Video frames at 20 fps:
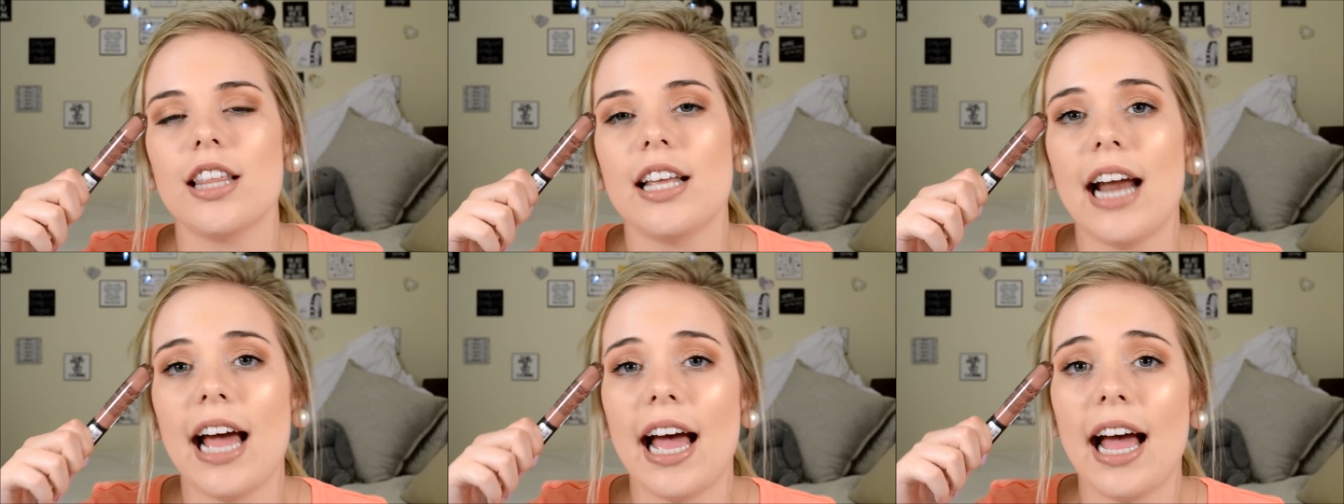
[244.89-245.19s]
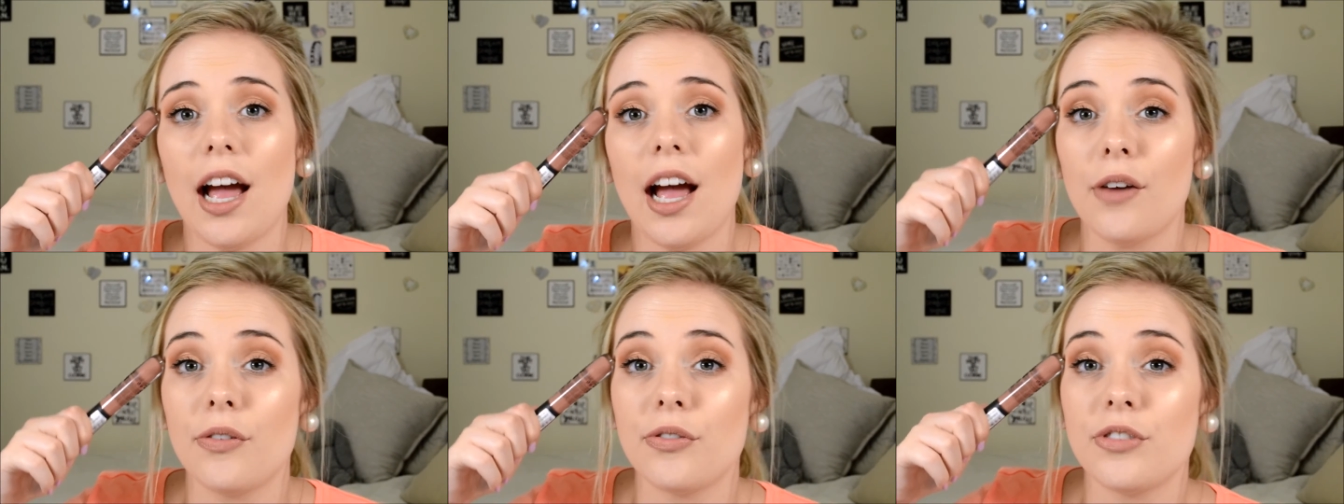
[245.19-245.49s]
that I
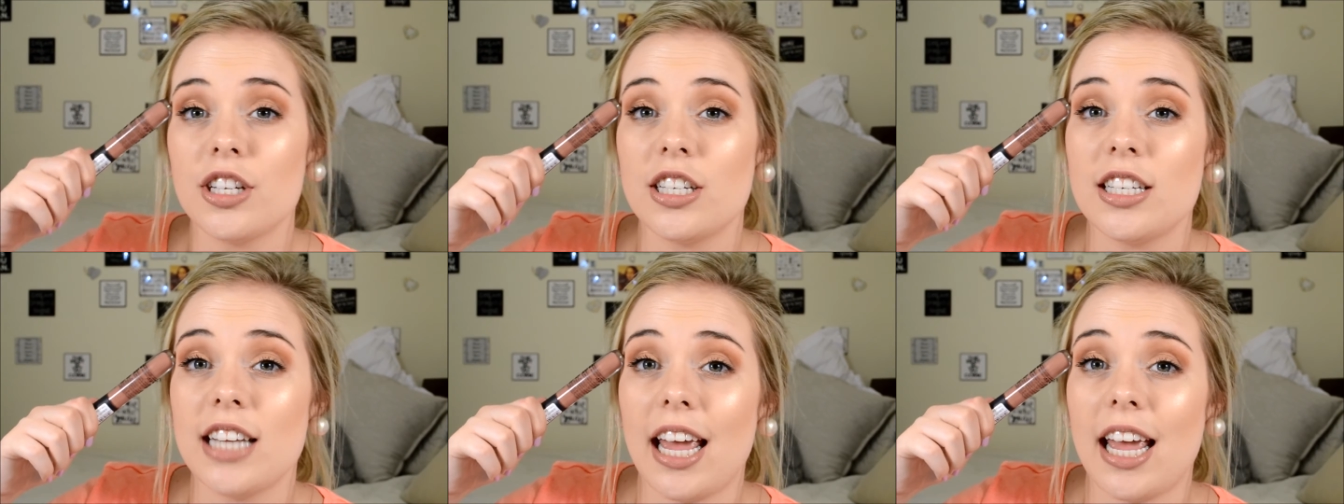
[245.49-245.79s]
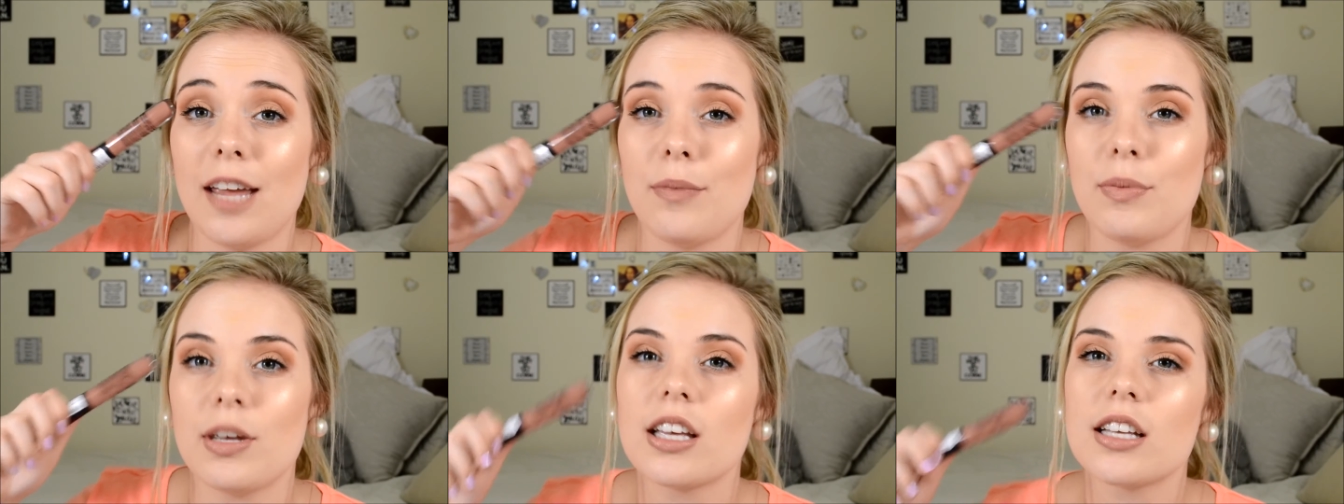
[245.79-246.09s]
have
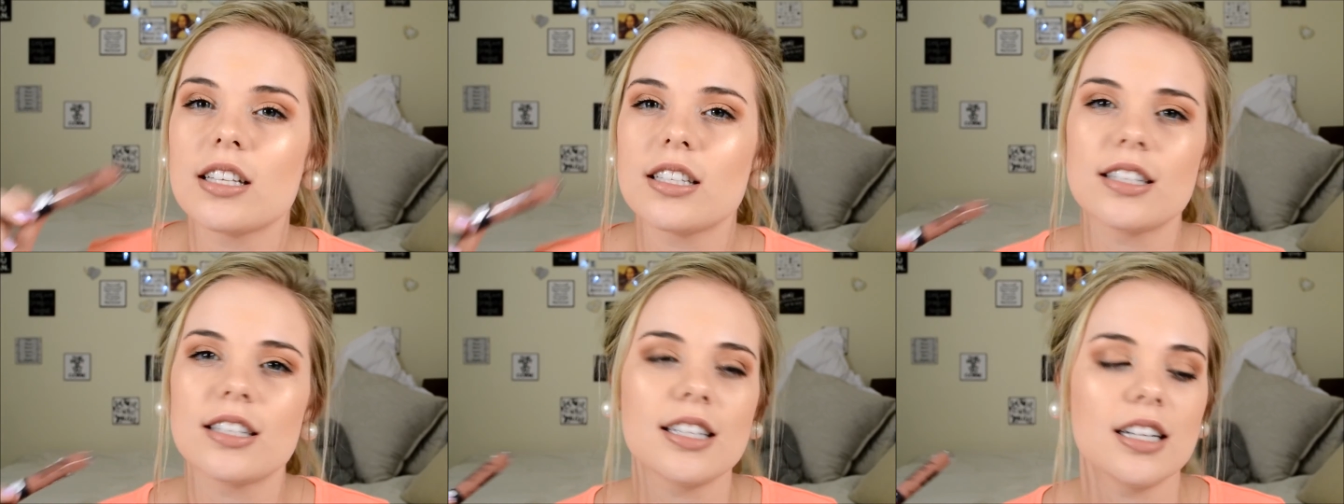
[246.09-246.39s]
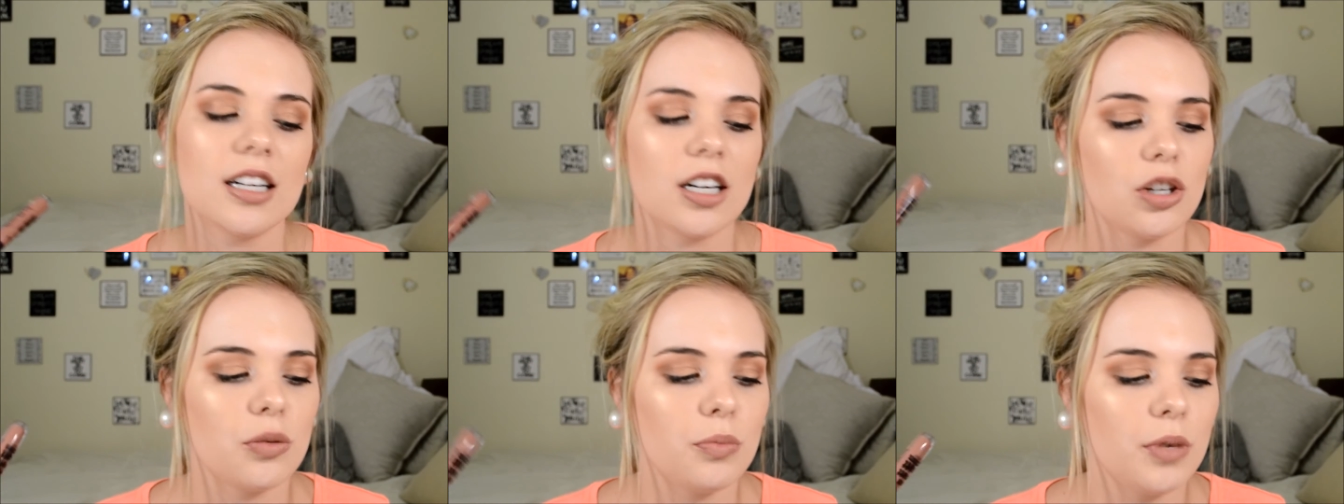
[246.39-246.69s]
today because it's
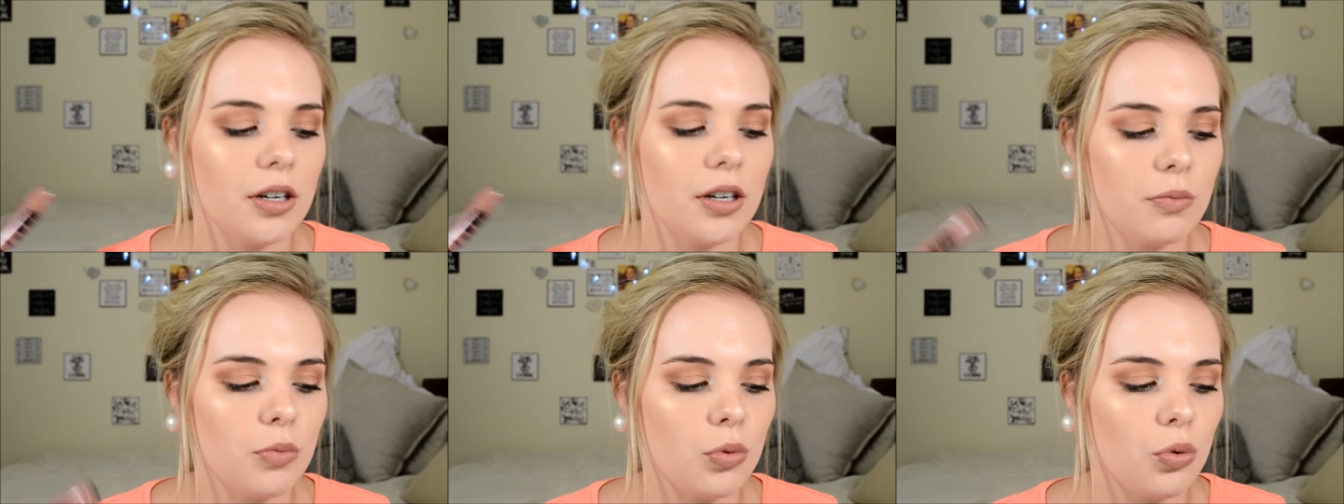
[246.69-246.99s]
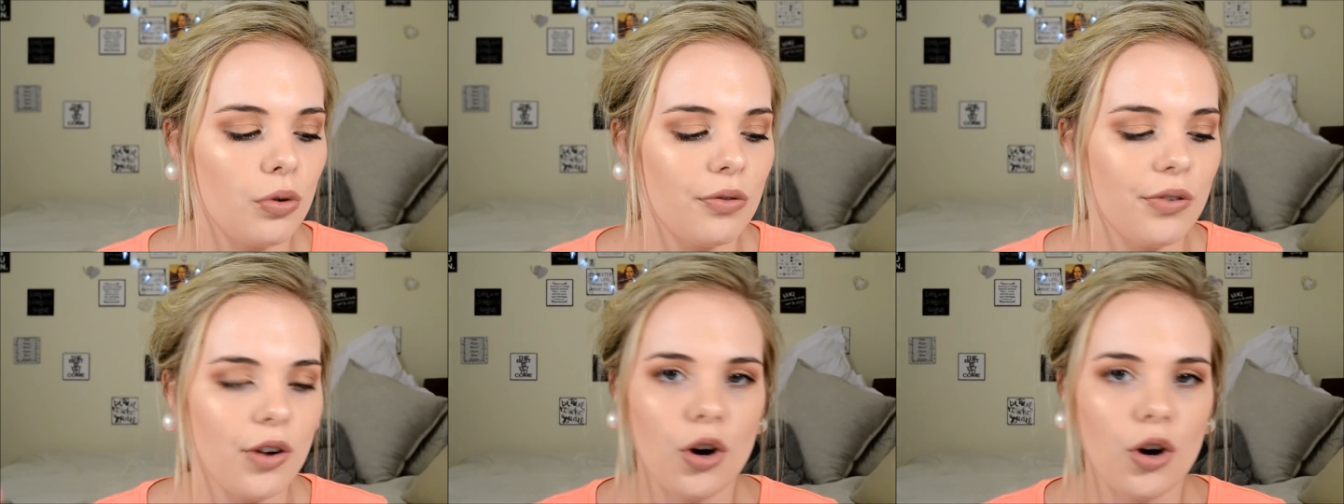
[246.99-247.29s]
a little bit
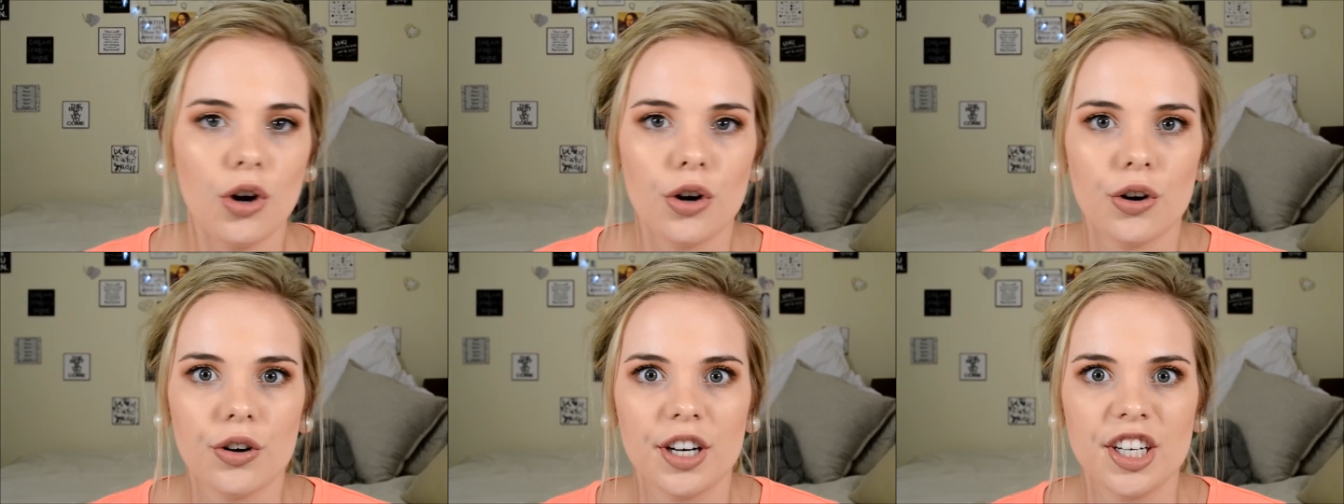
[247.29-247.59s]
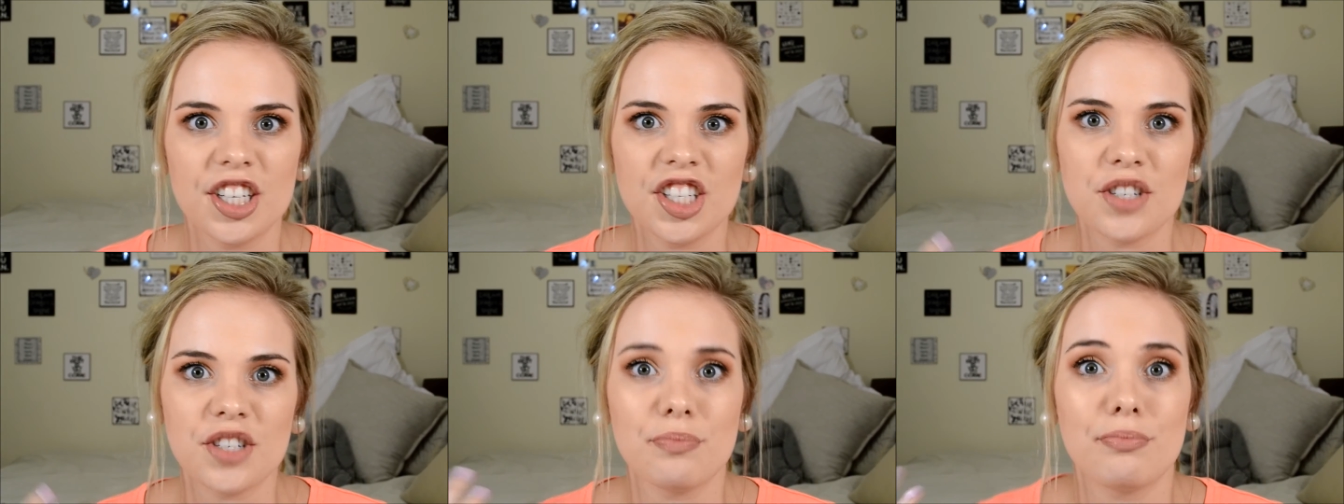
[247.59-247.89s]
more of an
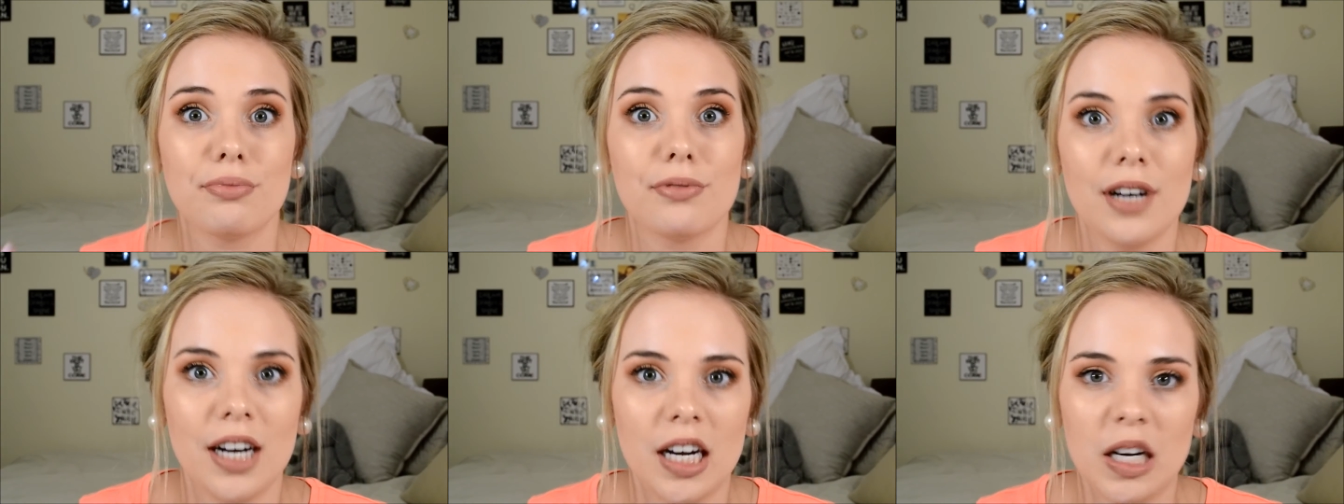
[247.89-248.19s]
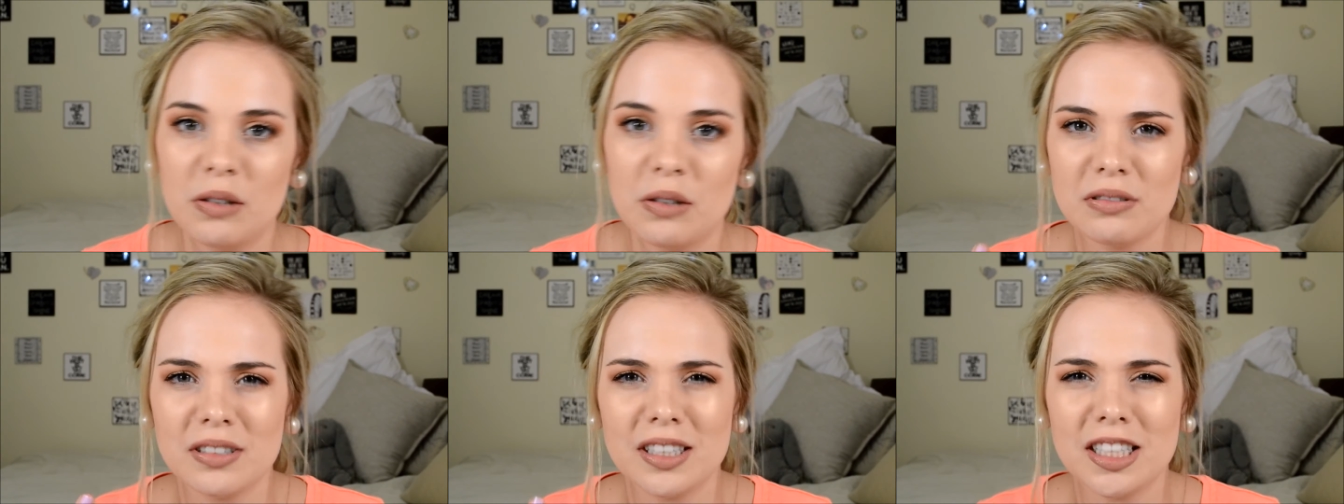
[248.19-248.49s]
orange
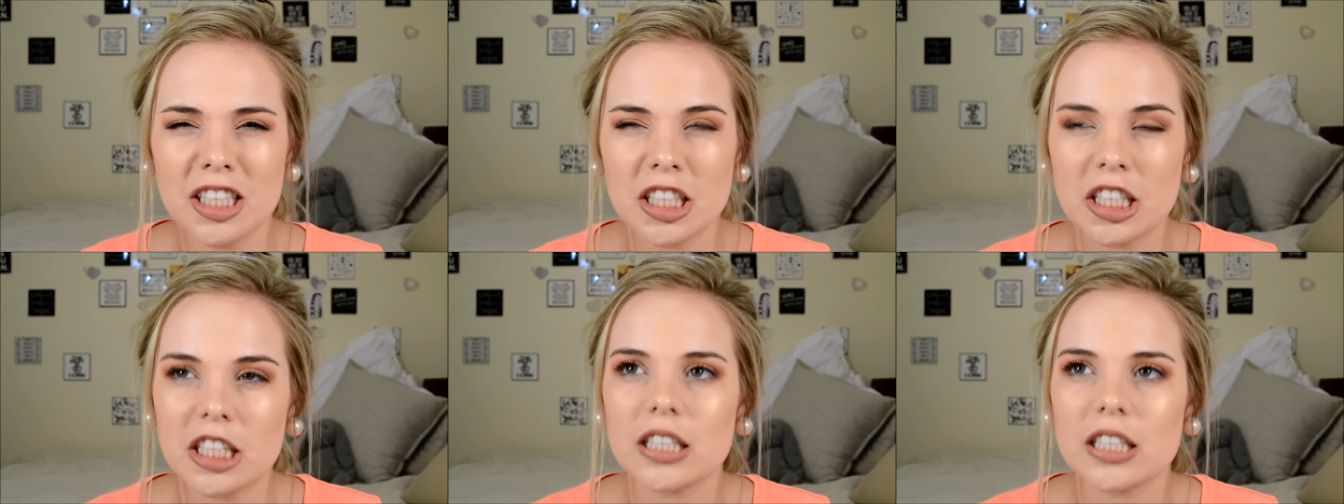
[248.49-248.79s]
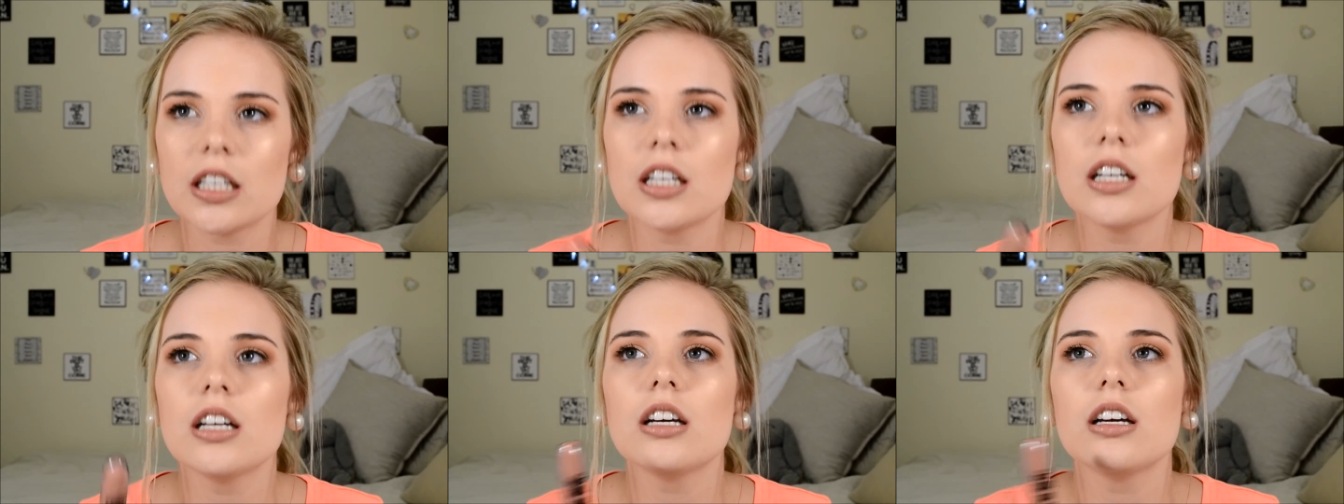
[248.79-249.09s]
brown look.